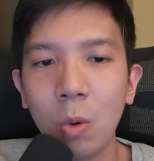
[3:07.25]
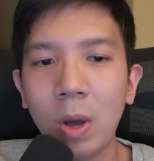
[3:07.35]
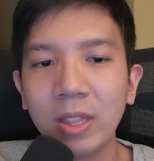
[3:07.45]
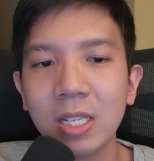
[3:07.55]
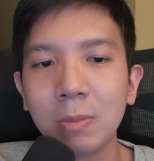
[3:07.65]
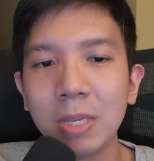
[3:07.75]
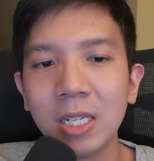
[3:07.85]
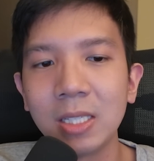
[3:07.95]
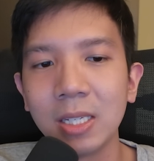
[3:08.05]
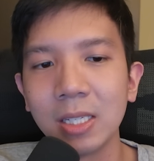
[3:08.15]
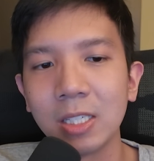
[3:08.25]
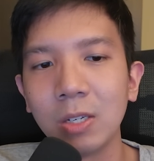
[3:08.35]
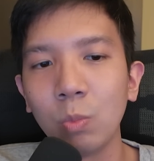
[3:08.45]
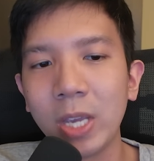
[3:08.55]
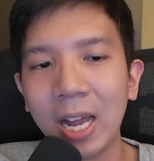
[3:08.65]
what this means is
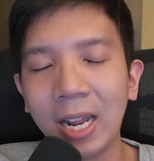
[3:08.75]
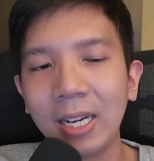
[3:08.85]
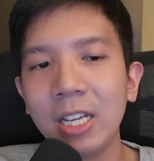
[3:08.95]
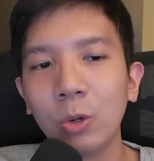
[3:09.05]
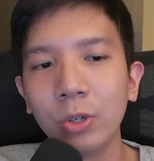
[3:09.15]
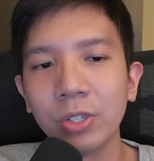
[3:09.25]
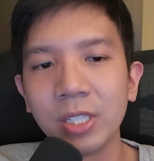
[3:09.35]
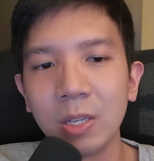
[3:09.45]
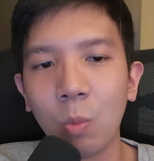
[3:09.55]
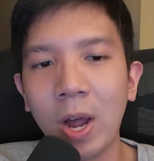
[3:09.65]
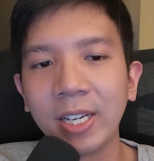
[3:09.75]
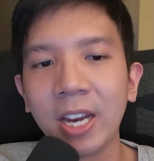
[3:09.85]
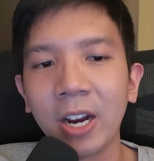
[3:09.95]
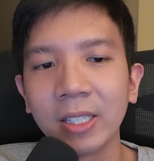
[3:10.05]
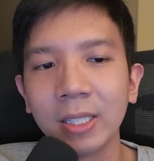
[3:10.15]
we are likely going to see 1
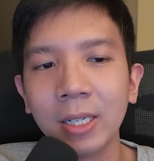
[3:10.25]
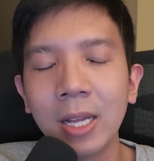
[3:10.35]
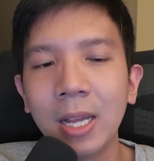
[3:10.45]
character